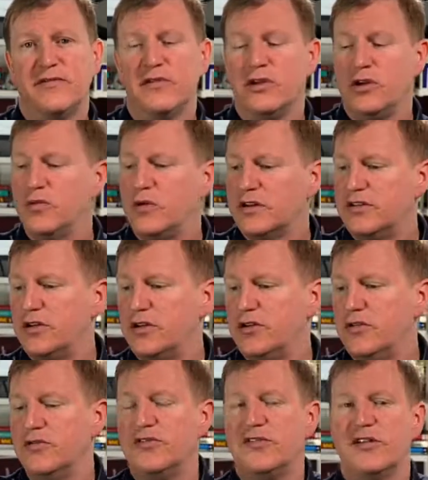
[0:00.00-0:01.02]
You want to
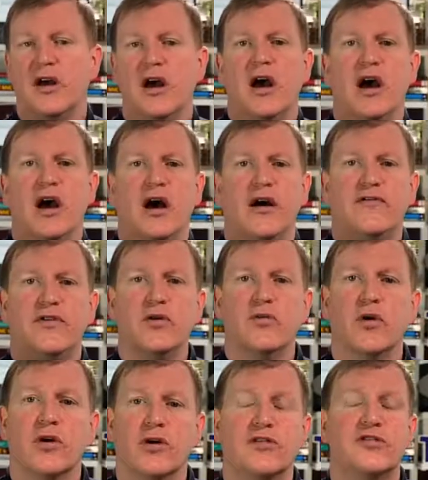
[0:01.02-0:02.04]
use a few
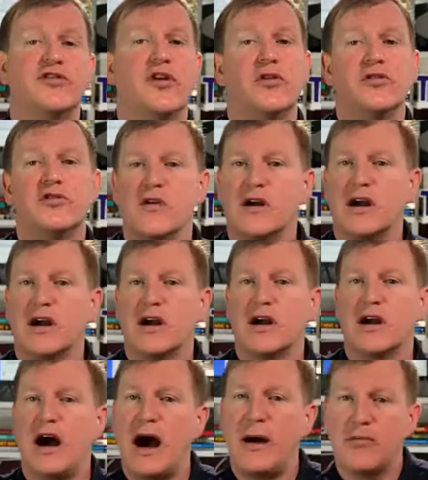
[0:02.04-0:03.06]
words: tow truck
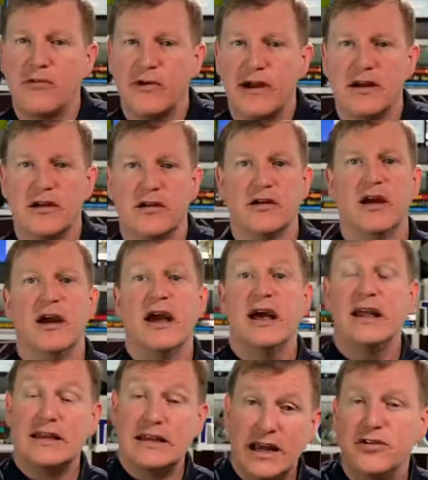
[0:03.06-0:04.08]
operator,
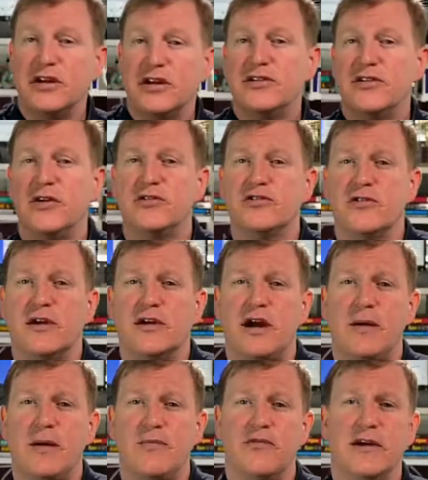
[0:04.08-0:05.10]
light duty tow truck
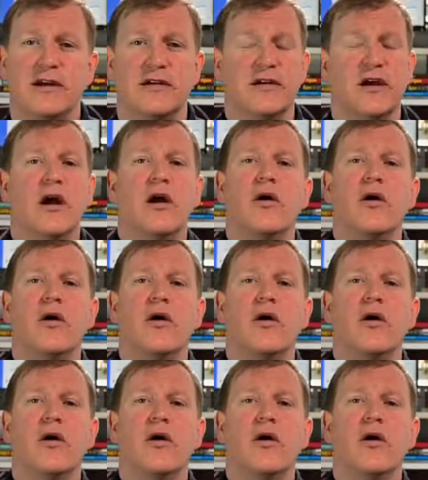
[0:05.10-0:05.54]
operator.